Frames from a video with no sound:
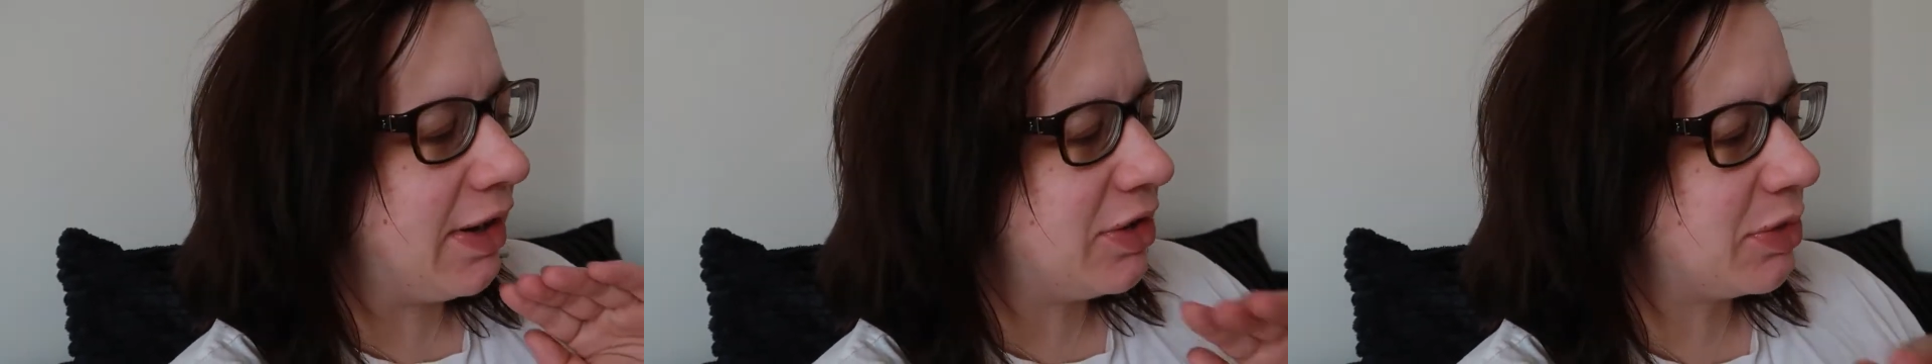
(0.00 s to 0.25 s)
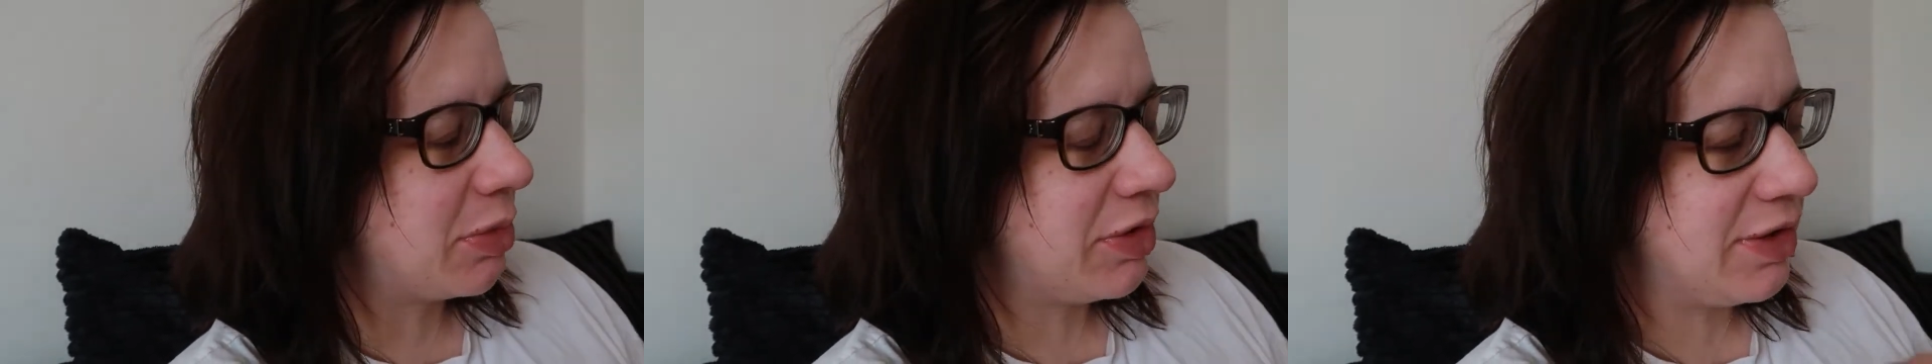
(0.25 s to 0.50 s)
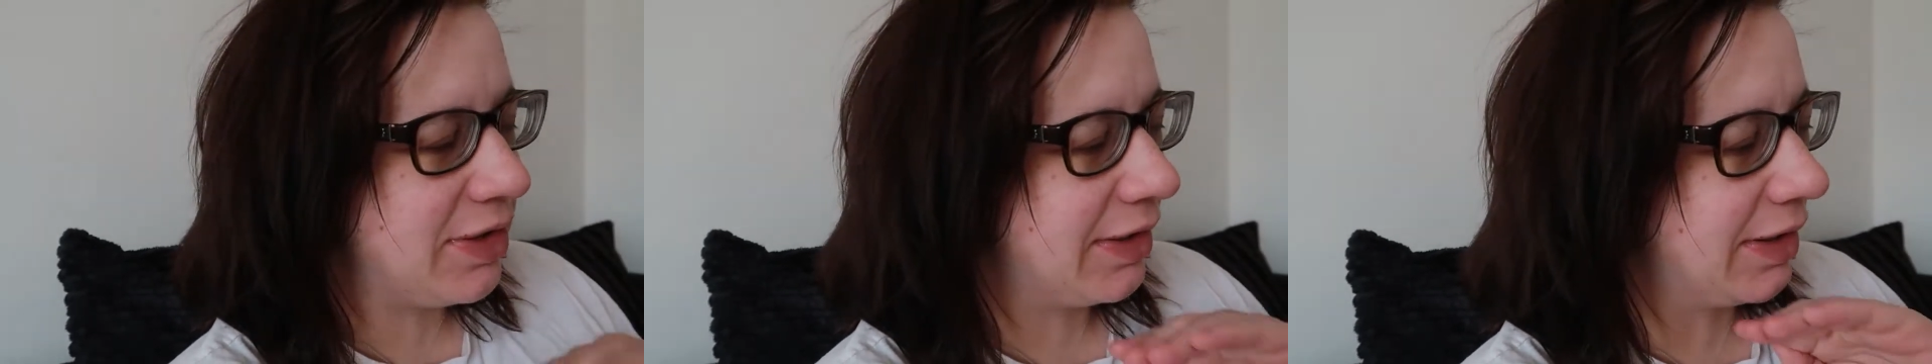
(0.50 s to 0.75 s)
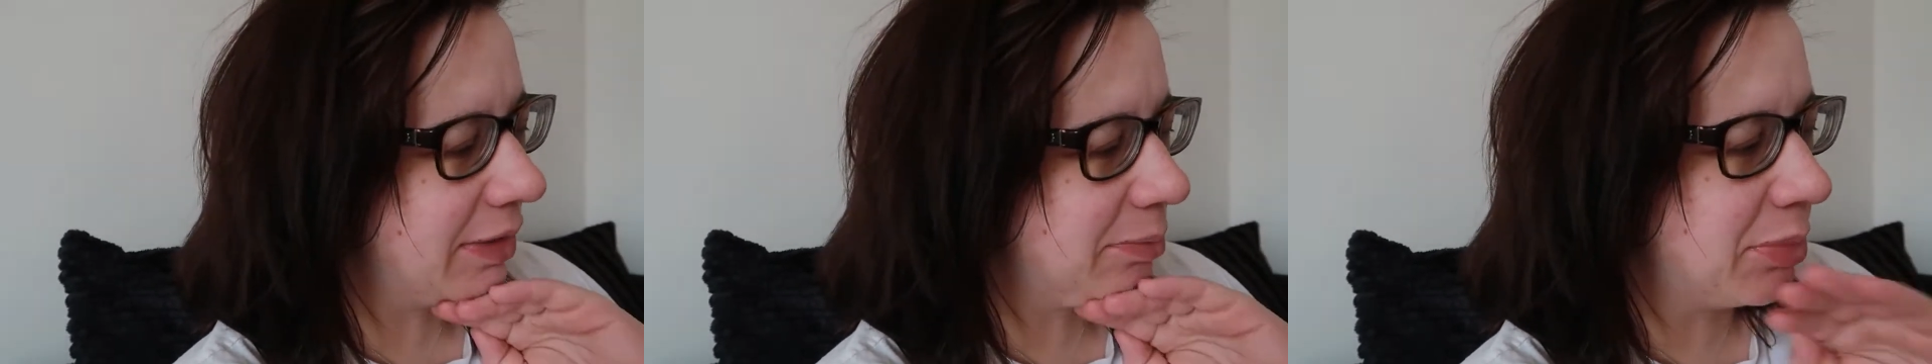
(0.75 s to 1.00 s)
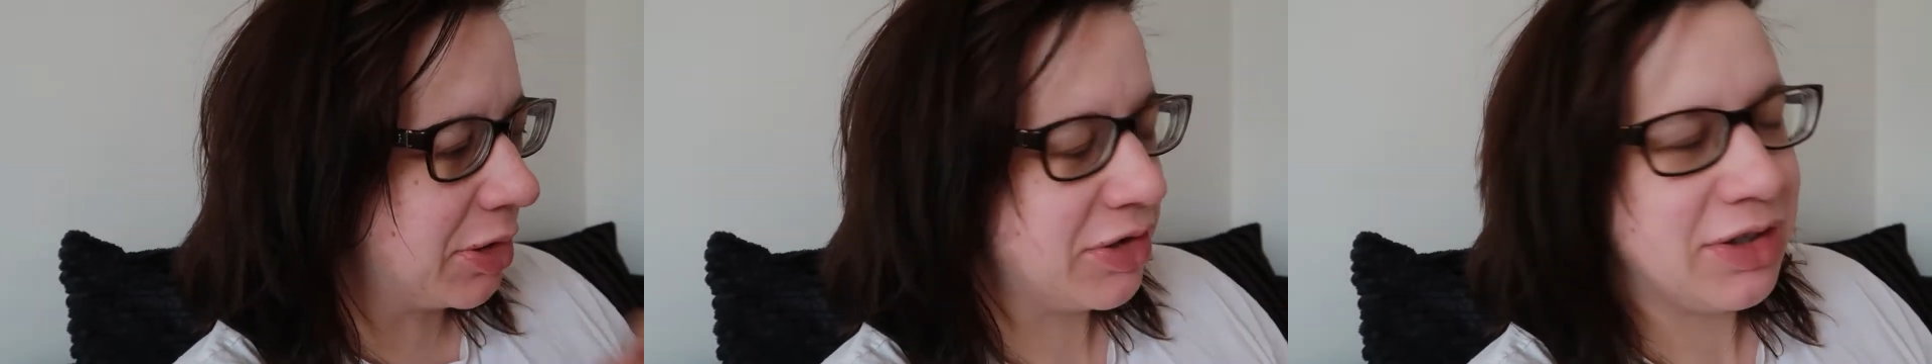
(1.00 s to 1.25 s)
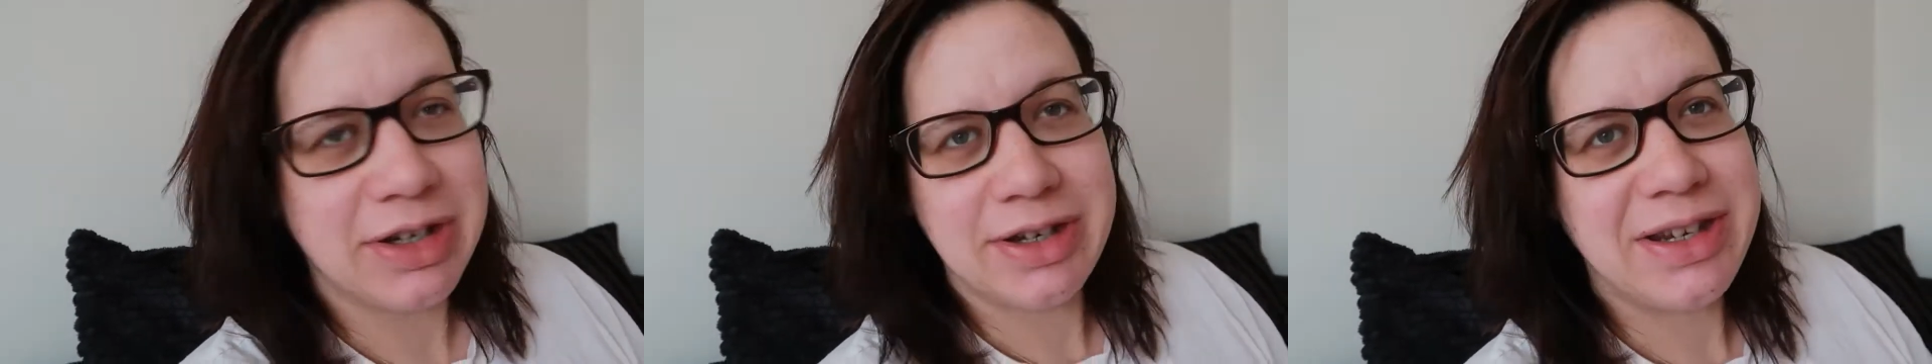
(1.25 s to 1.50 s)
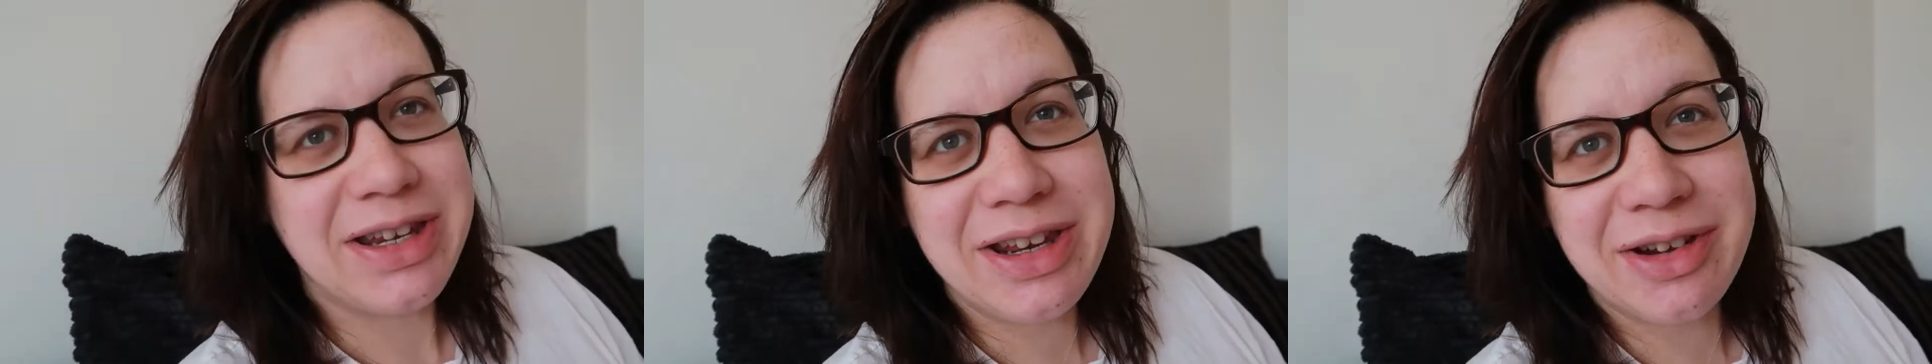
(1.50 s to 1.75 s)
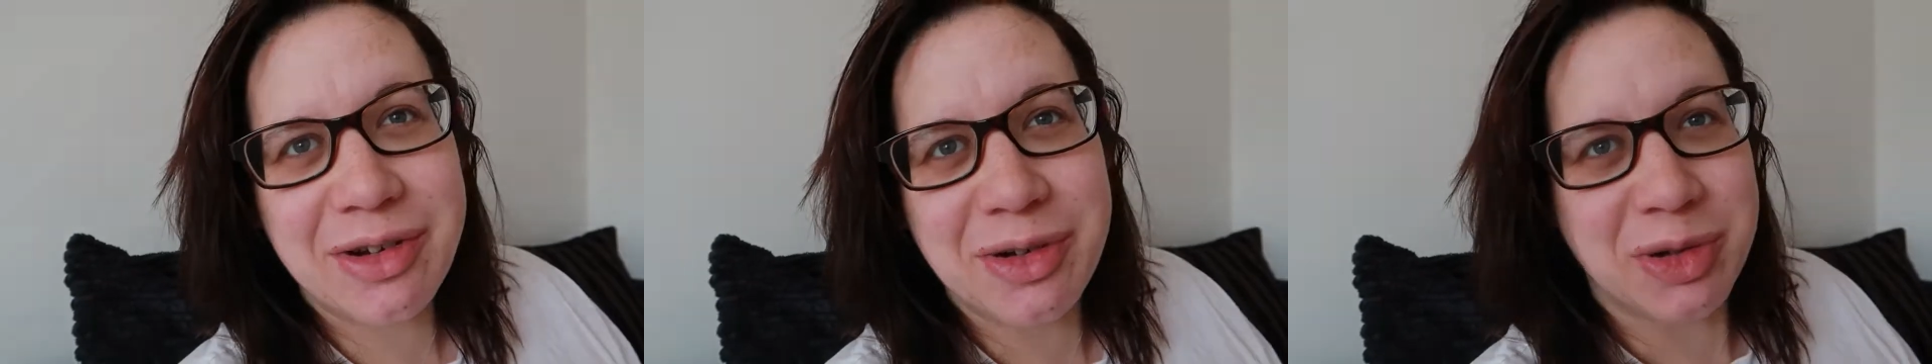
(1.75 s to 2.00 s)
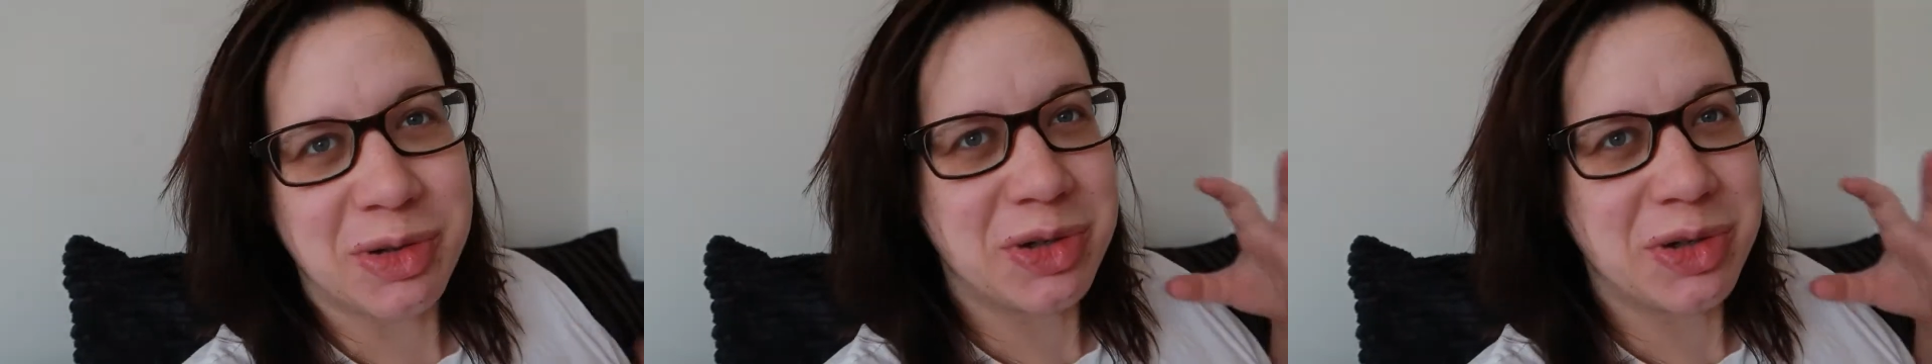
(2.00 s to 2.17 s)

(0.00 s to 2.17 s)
I just wanted to like burst into tears